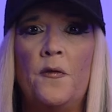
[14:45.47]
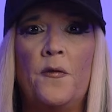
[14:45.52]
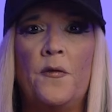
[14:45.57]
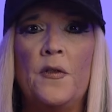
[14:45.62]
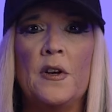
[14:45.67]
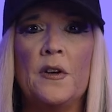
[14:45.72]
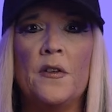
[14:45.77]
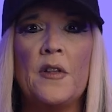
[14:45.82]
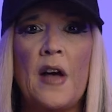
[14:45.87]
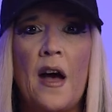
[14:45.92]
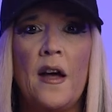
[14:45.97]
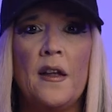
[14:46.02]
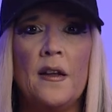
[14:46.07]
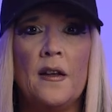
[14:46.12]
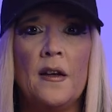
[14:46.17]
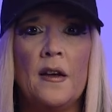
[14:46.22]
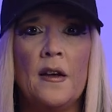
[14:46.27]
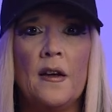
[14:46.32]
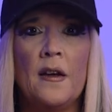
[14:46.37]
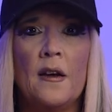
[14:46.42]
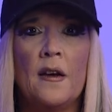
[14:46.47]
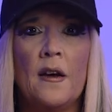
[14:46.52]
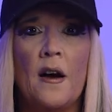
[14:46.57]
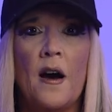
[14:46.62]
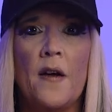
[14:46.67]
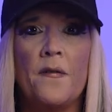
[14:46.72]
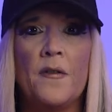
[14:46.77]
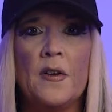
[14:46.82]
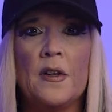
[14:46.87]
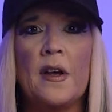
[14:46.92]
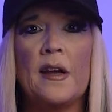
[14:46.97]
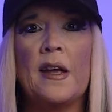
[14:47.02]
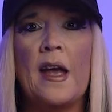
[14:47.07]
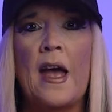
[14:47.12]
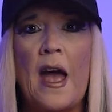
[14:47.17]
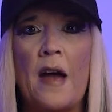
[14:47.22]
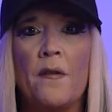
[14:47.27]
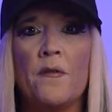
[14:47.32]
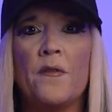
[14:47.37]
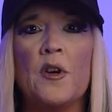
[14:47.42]
you feel that? I feel
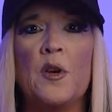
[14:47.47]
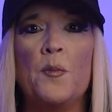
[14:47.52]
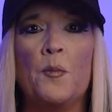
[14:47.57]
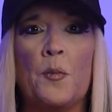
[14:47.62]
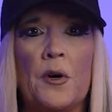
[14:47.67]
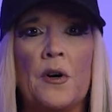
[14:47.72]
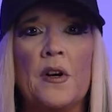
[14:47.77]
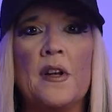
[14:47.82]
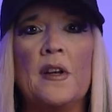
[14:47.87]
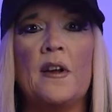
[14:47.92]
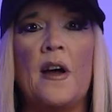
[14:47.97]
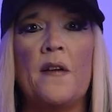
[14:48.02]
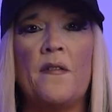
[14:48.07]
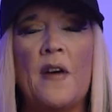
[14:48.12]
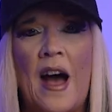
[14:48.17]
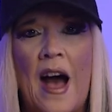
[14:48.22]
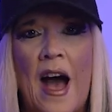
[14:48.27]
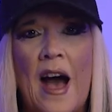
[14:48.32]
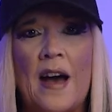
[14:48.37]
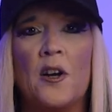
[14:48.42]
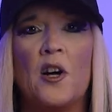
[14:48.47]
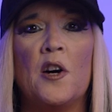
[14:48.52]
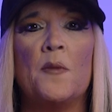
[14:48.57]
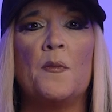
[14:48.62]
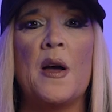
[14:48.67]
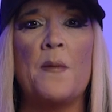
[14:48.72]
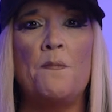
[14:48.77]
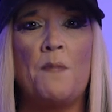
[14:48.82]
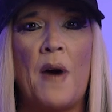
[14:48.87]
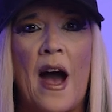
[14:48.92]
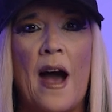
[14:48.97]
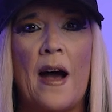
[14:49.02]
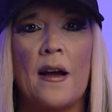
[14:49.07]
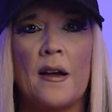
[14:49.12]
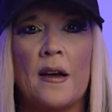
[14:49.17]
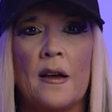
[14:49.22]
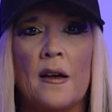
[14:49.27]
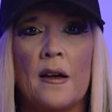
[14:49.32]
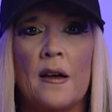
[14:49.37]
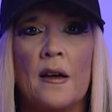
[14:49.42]
like every burden I've had on my
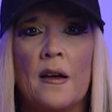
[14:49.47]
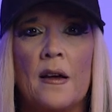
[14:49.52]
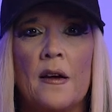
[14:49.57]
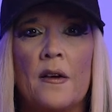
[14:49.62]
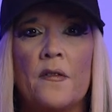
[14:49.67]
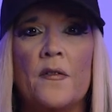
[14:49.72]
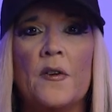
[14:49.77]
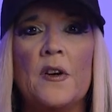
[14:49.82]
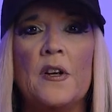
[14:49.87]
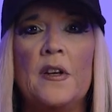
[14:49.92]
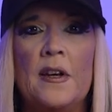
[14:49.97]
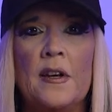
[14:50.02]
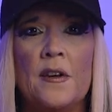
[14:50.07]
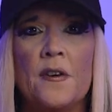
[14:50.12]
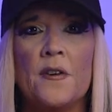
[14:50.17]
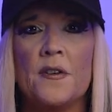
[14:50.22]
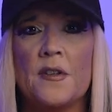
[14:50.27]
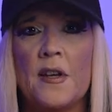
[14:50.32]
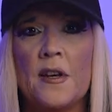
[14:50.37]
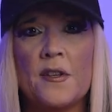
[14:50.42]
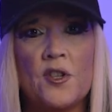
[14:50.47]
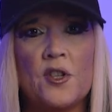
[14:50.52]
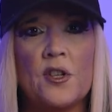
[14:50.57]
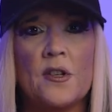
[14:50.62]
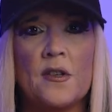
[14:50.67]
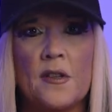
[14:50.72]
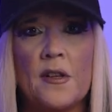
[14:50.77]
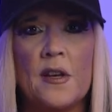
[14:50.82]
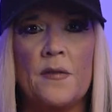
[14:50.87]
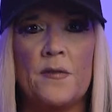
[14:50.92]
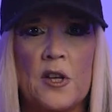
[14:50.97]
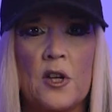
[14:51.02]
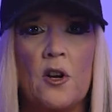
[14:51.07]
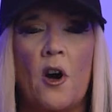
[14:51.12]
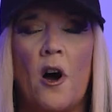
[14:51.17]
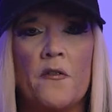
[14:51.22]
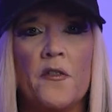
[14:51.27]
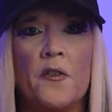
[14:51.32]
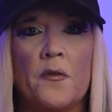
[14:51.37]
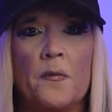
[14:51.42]
back for years has just lifted
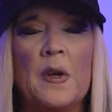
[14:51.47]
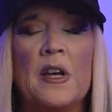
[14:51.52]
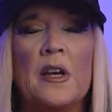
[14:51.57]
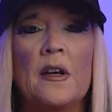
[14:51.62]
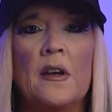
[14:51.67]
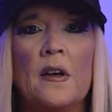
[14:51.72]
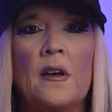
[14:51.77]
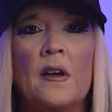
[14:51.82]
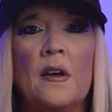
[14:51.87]
off of me.